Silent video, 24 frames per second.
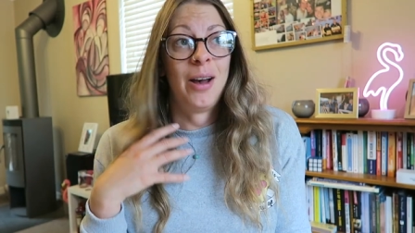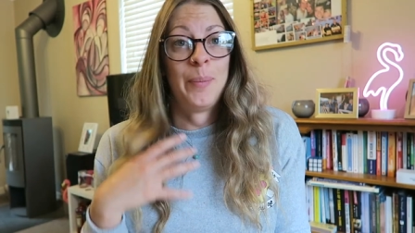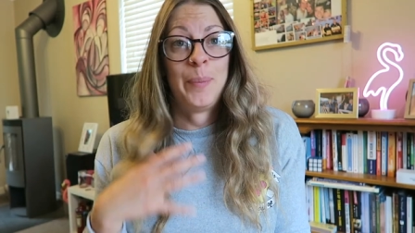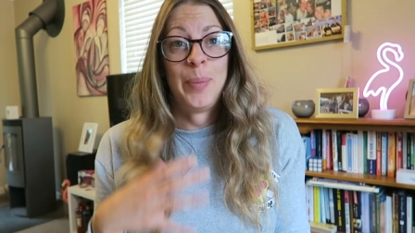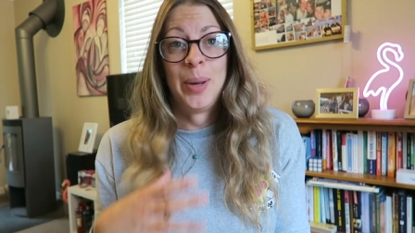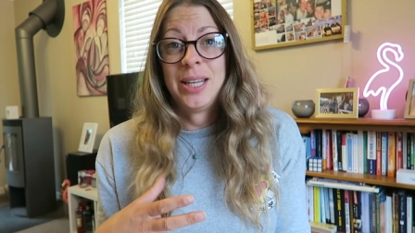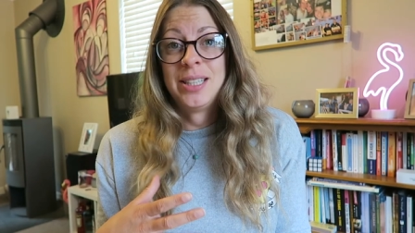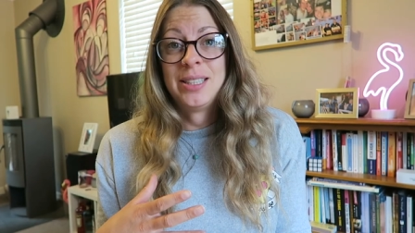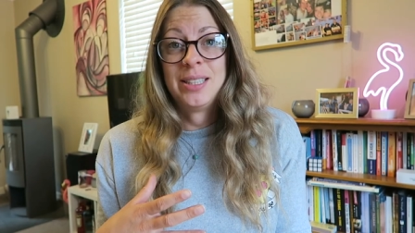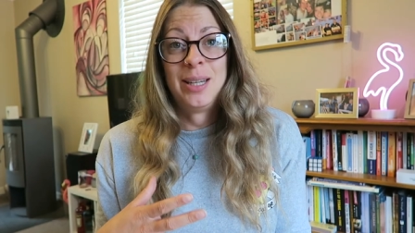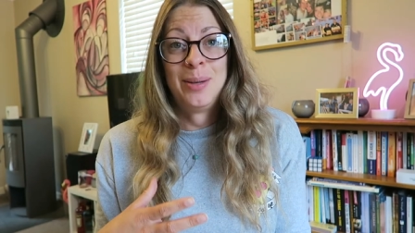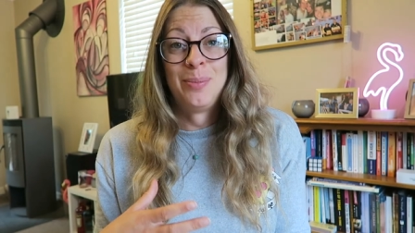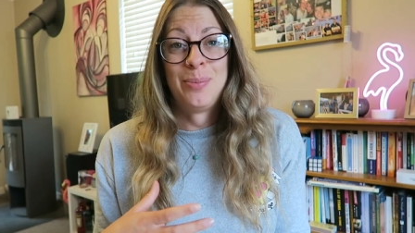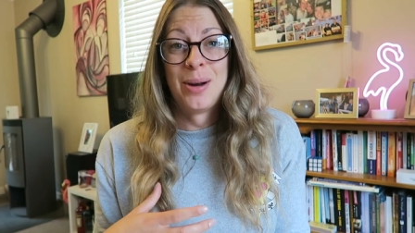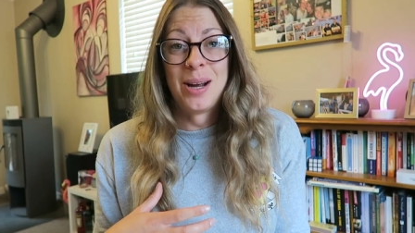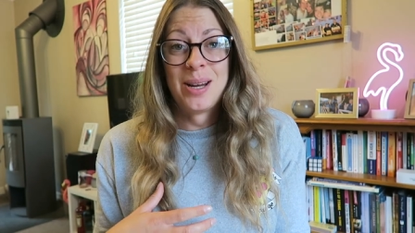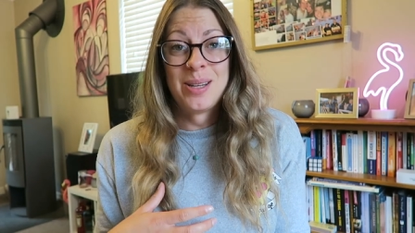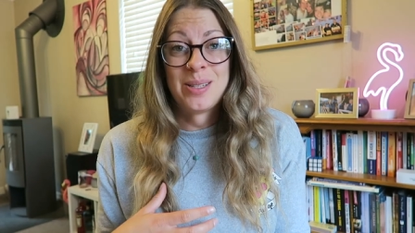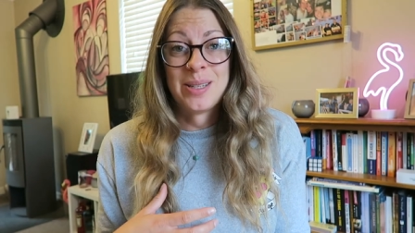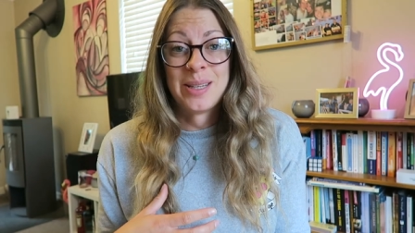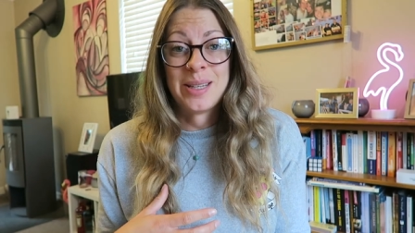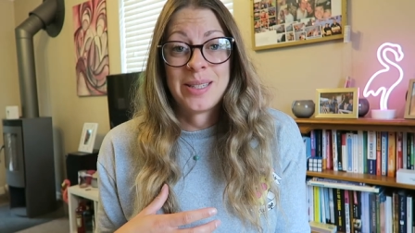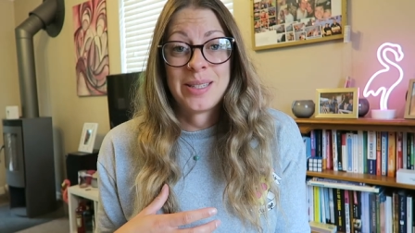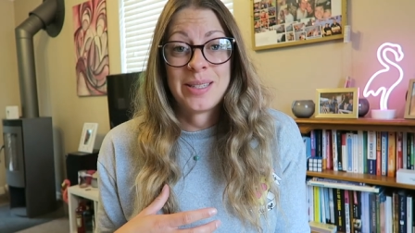Basically,
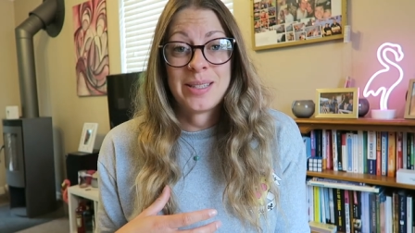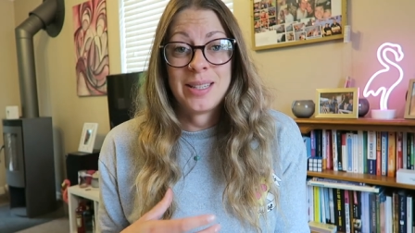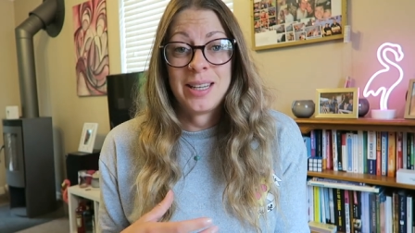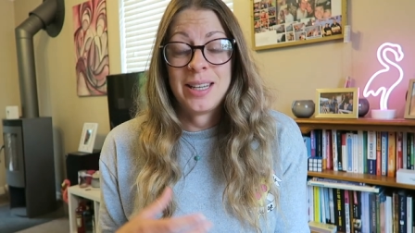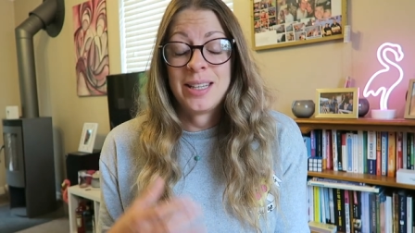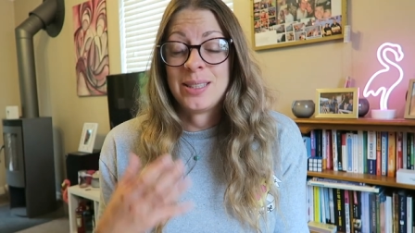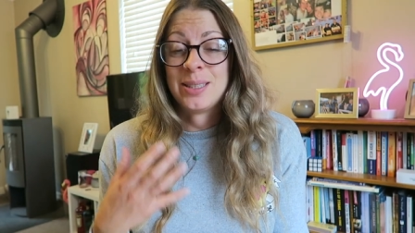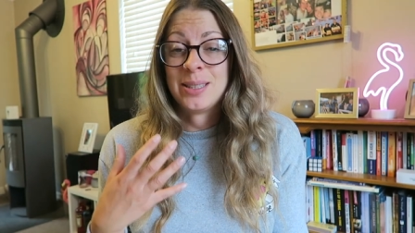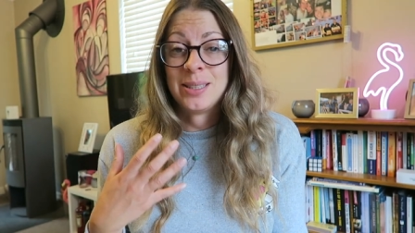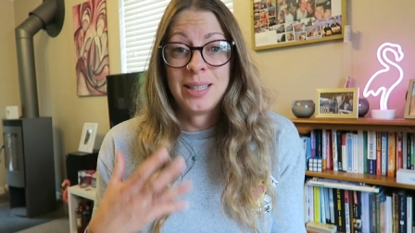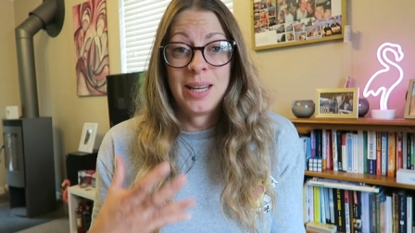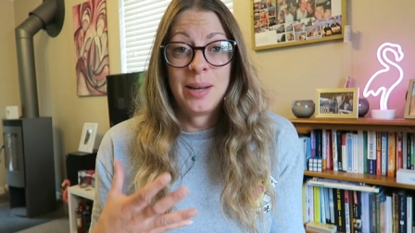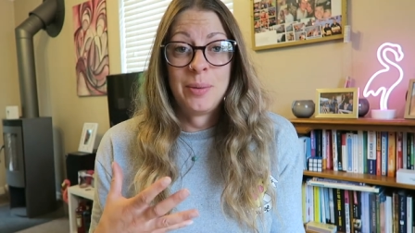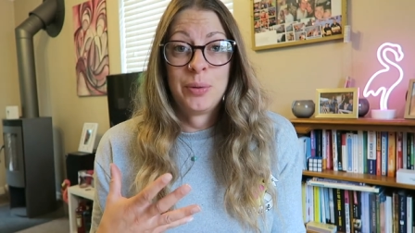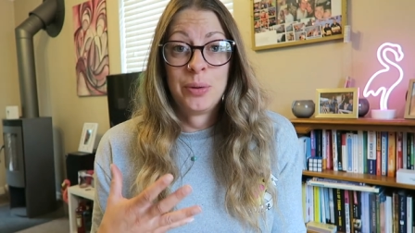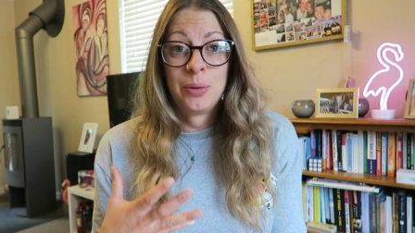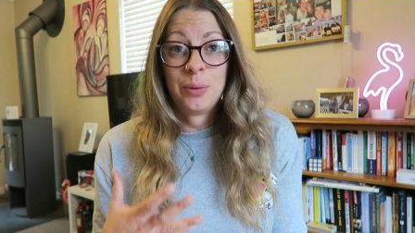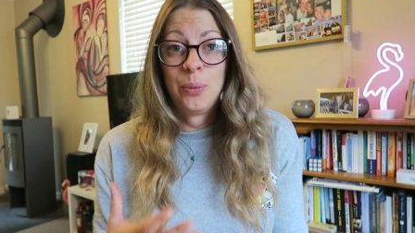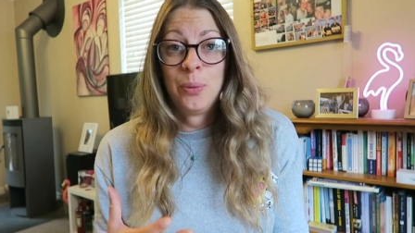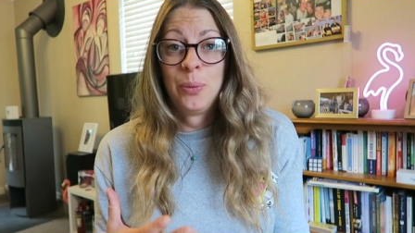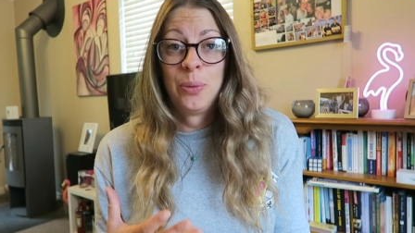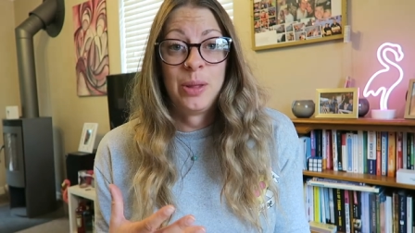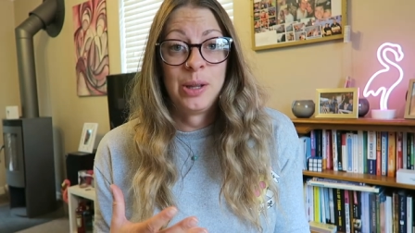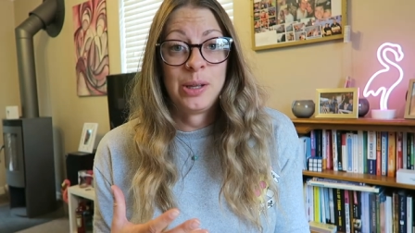practice It's the same with
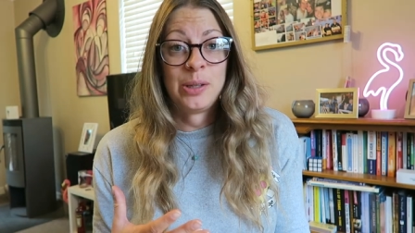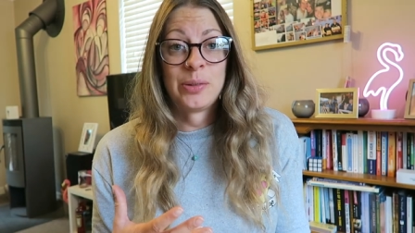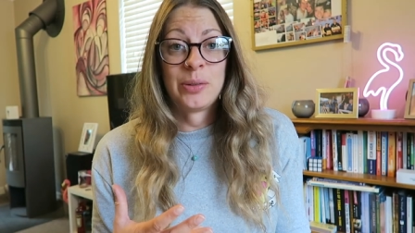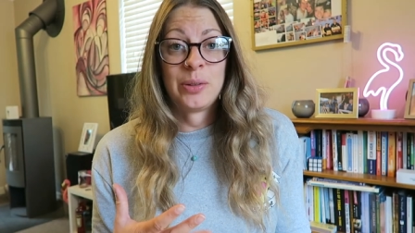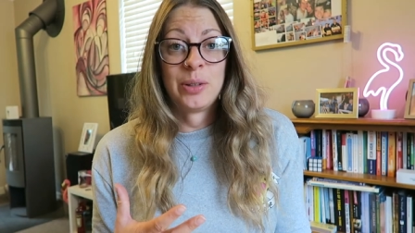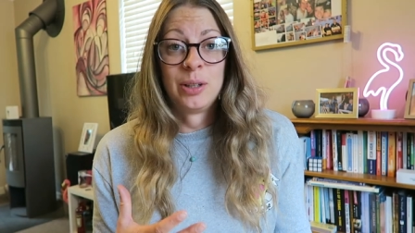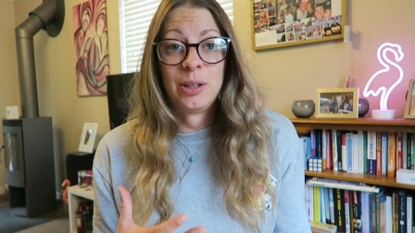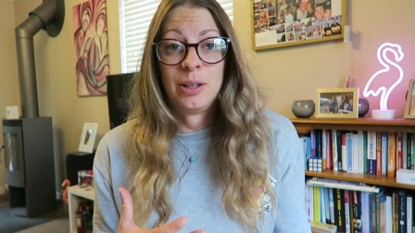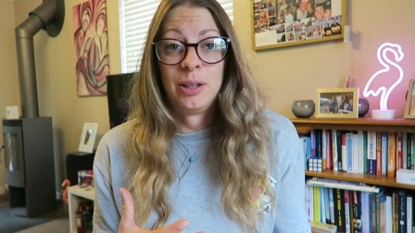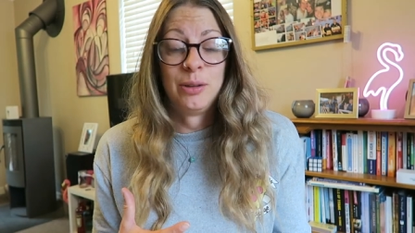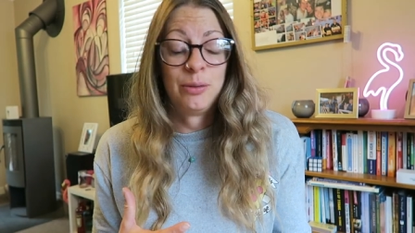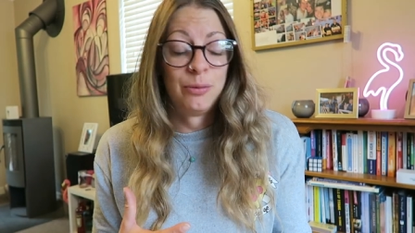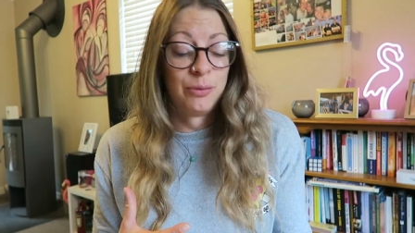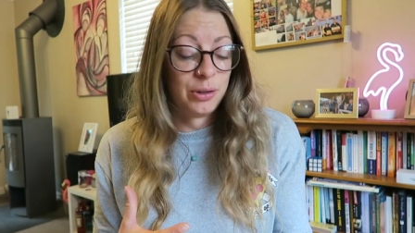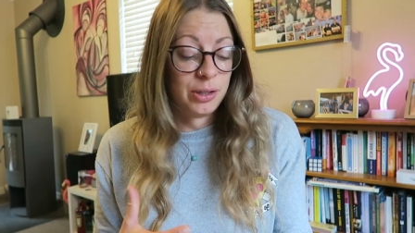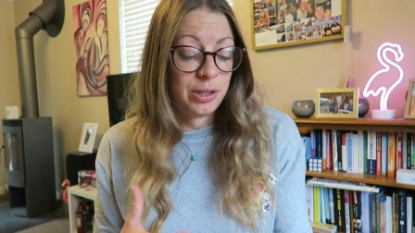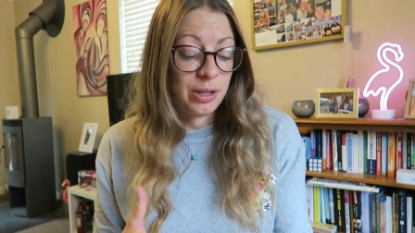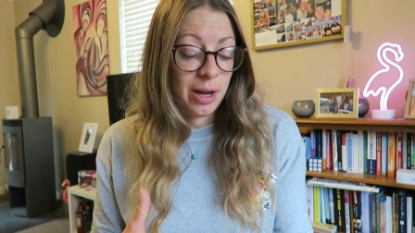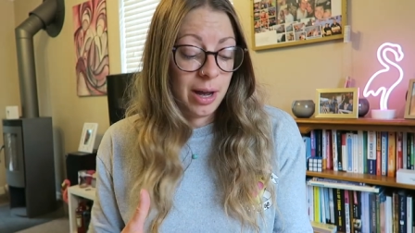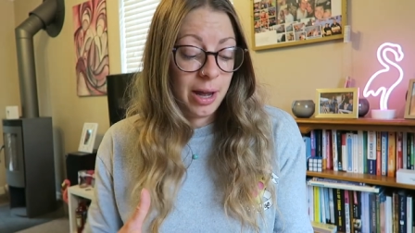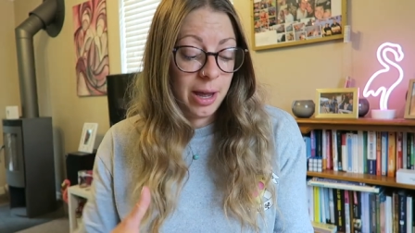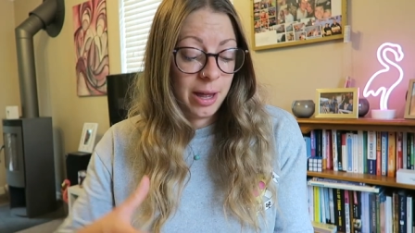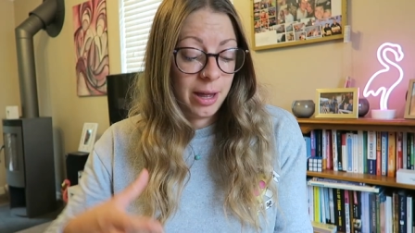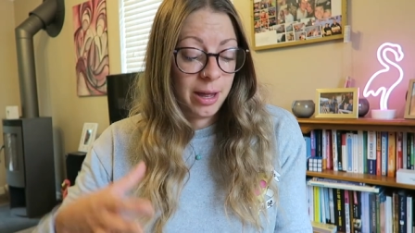all things on a gluten free
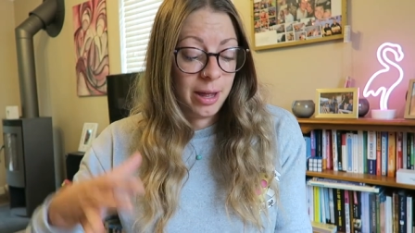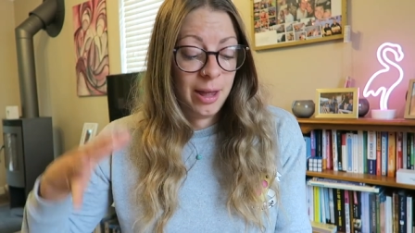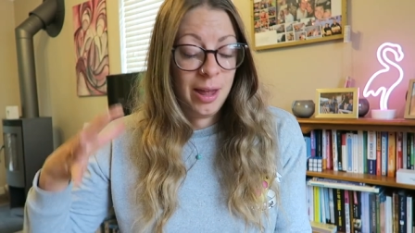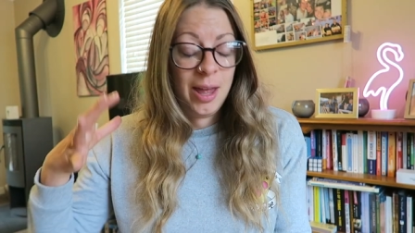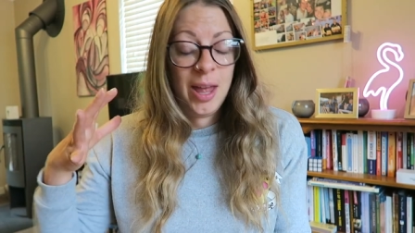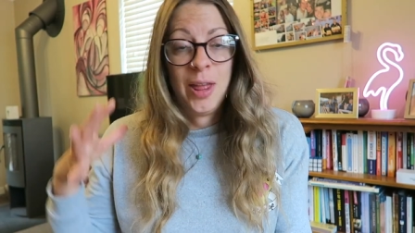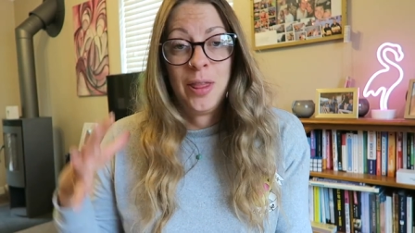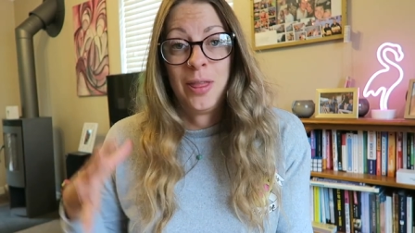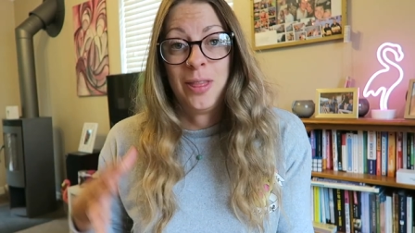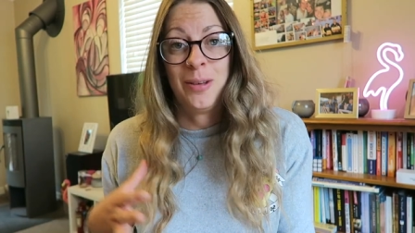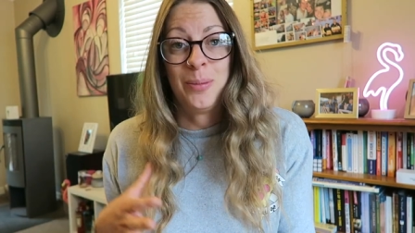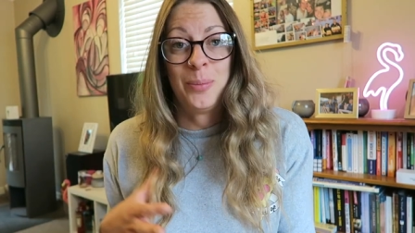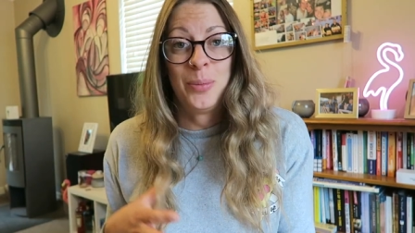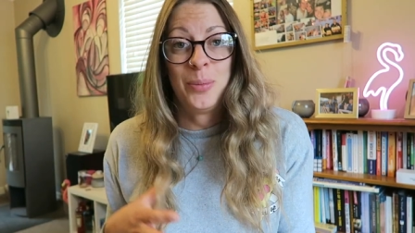diet the